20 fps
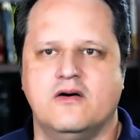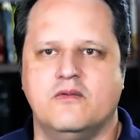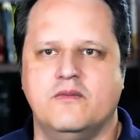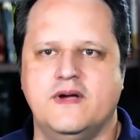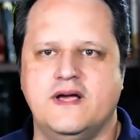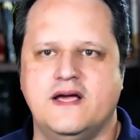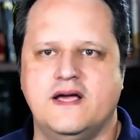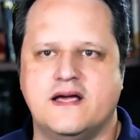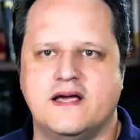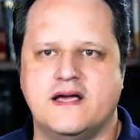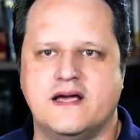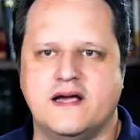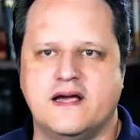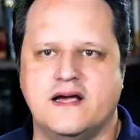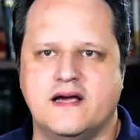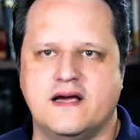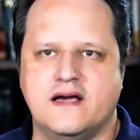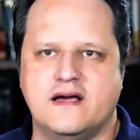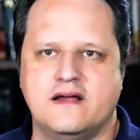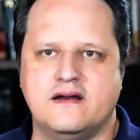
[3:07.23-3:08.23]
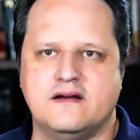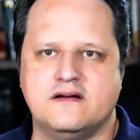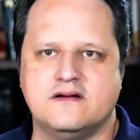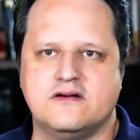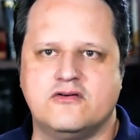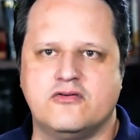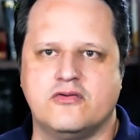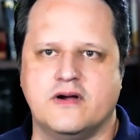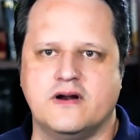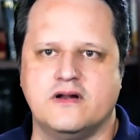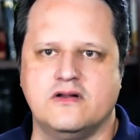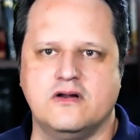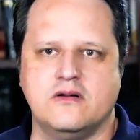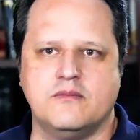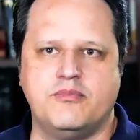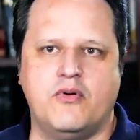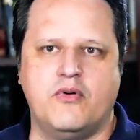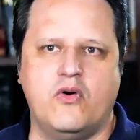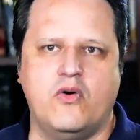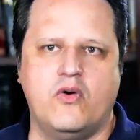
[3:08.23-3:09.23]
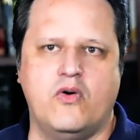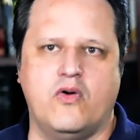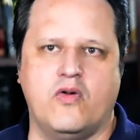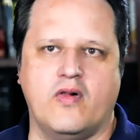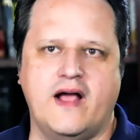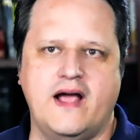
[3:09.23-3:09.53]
We can create a little poll.